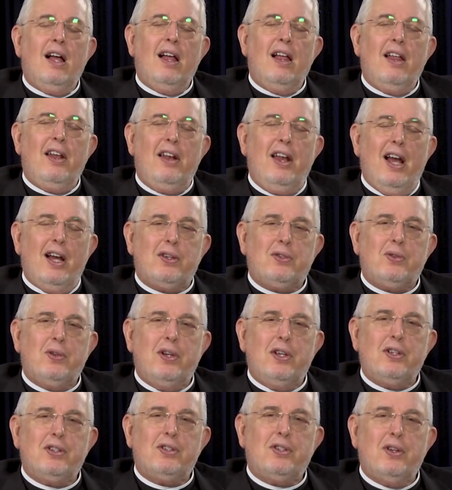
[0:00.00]
The next
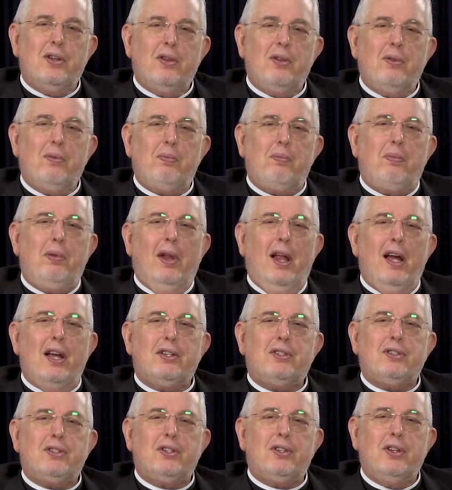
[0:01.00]
one is
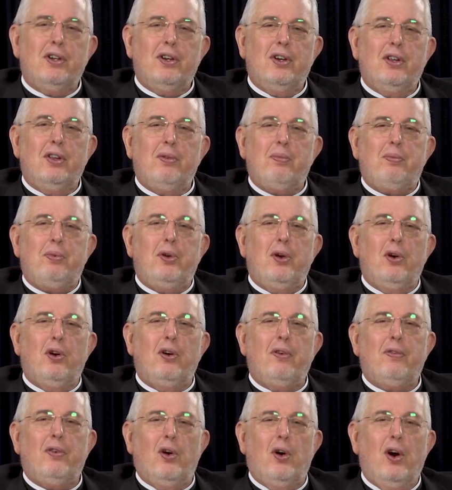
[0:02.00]
blessed are the pure
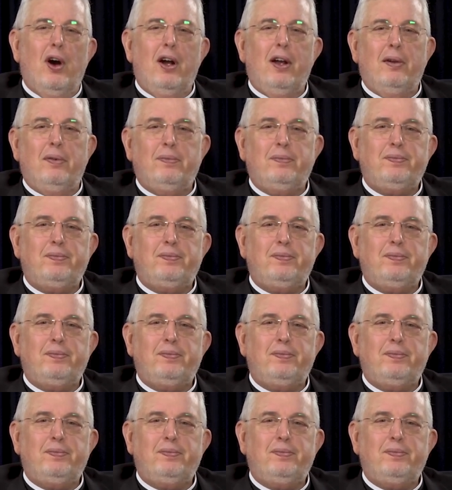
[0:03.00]
of heart,